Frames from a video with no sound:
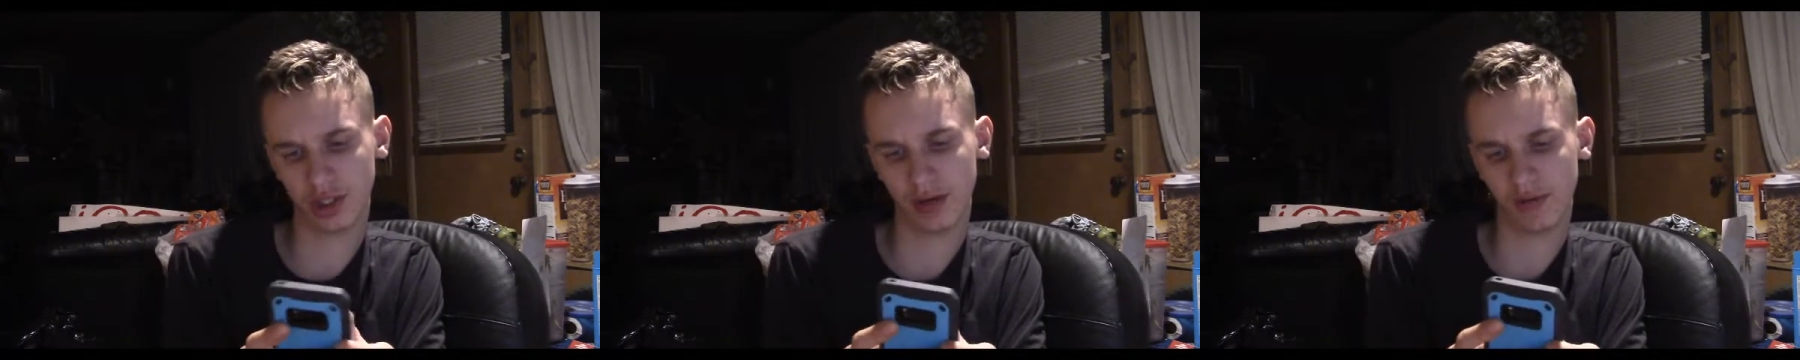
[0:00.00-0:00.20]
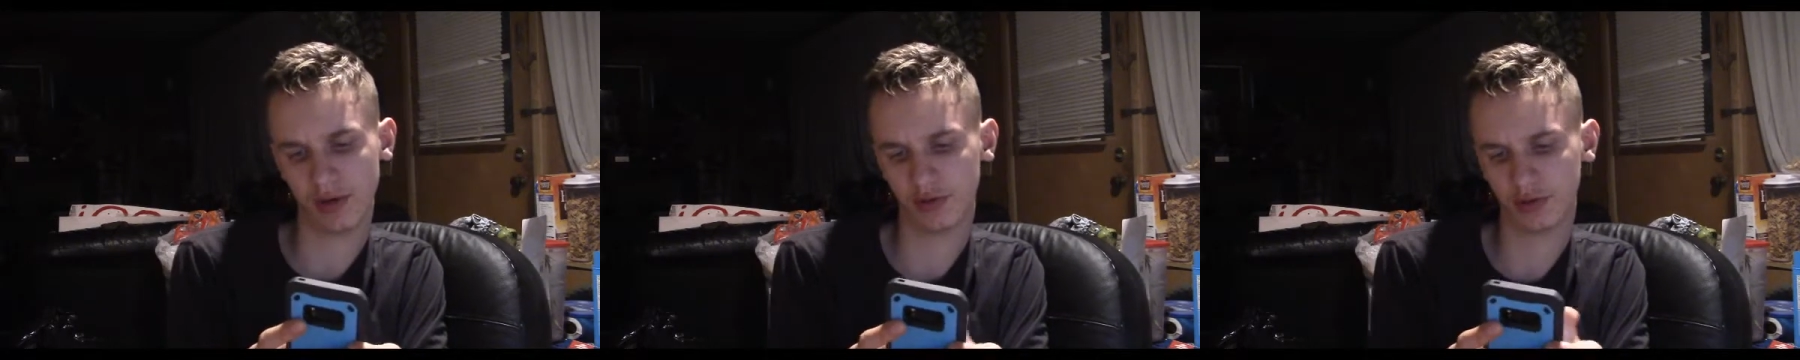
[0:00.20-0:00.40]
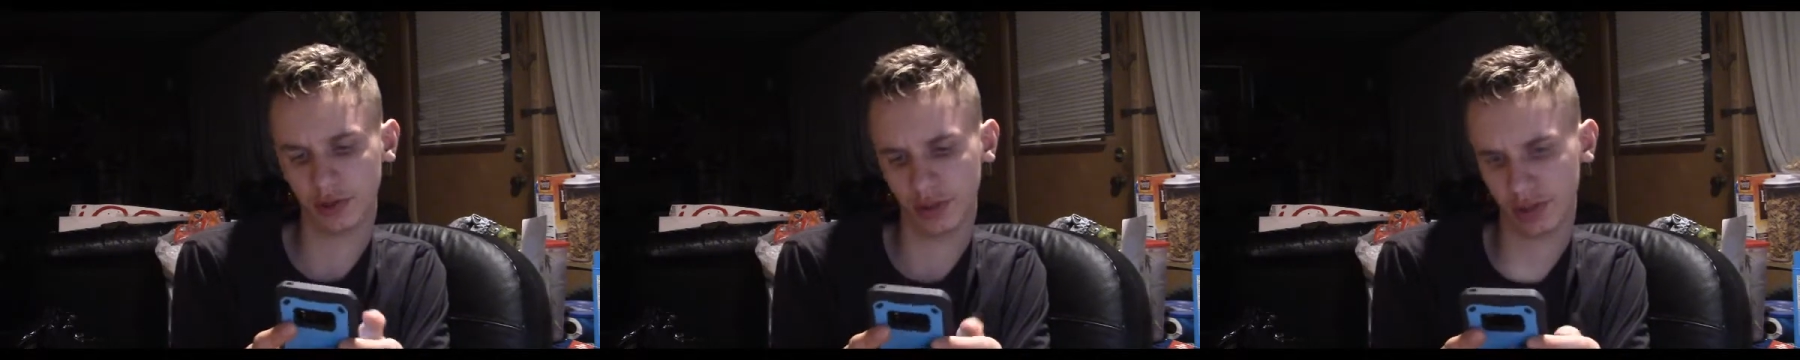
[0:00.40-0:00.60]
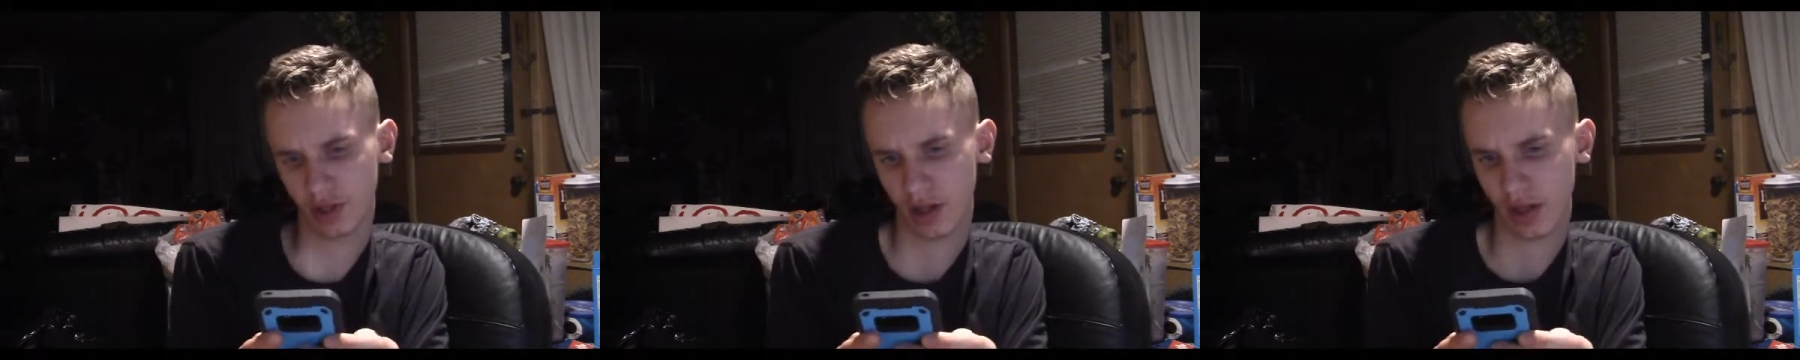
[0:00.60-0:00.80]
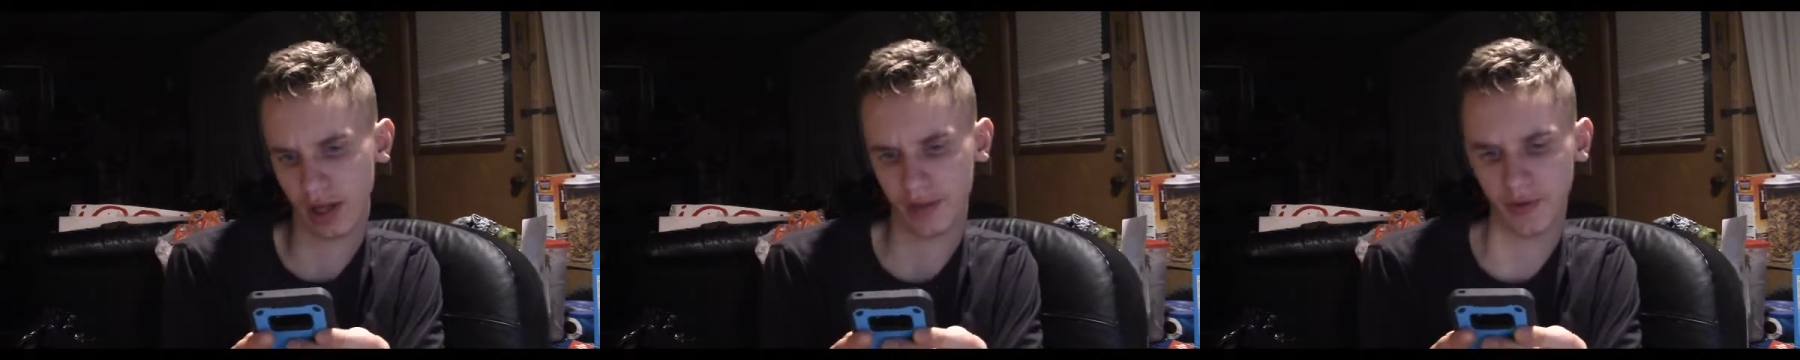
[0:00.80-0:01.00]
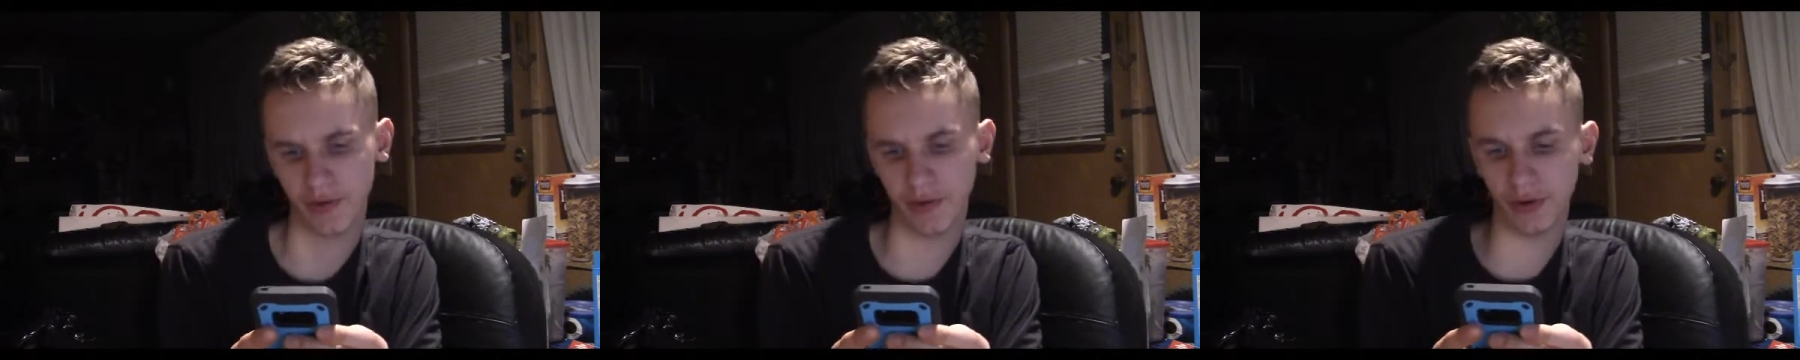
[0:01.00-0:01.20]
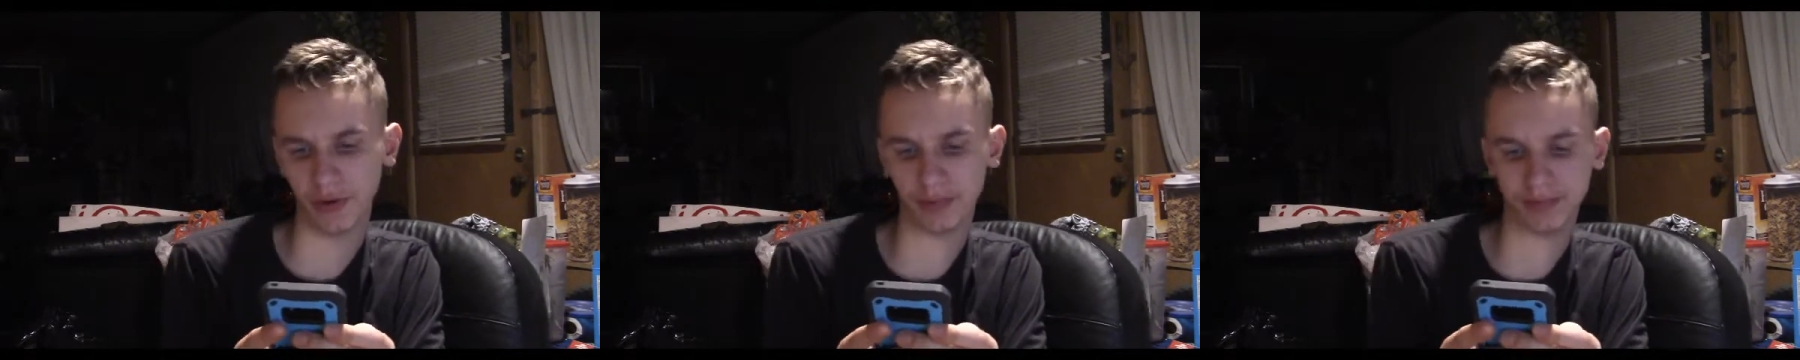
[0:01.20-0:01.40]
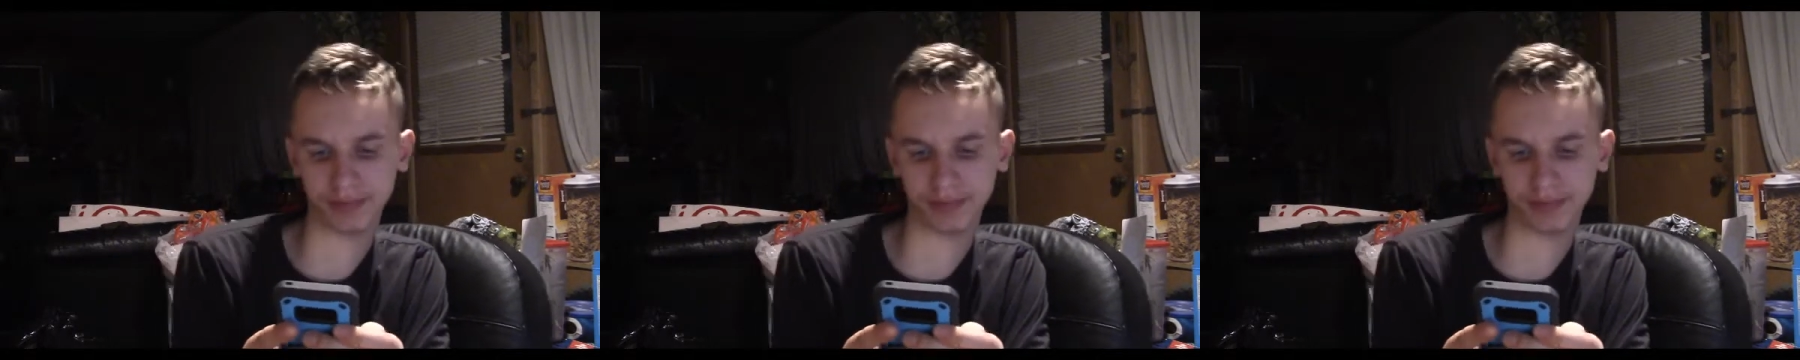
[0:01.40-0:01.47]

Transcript: I've never really heard of that, so.